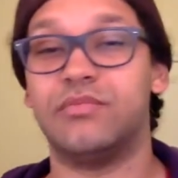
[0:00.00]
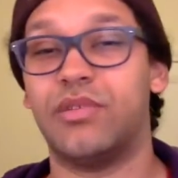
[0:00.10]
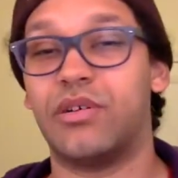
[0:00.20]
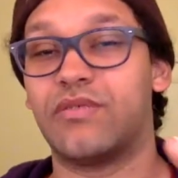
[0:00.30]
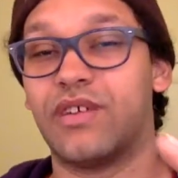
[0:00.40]
a
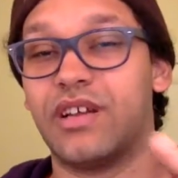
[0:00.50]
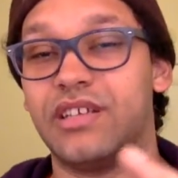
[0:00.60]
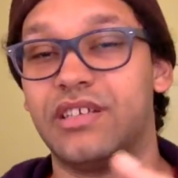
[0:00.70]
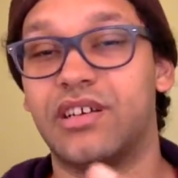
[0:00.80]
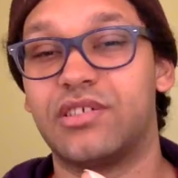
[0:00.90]
butterfly,
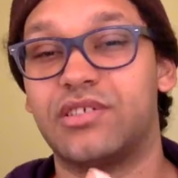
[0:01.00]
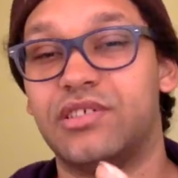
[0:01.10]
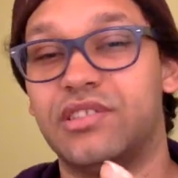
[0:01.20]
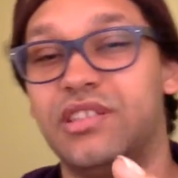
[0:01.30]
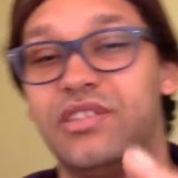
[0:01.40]
he touches
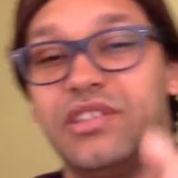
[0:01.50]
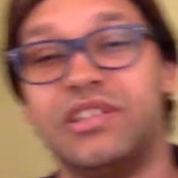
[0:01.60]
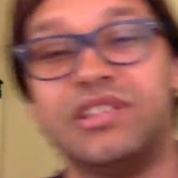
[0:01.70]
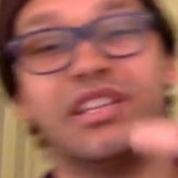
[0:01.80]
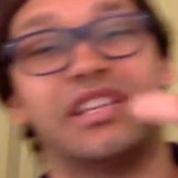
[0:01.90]
it, and then he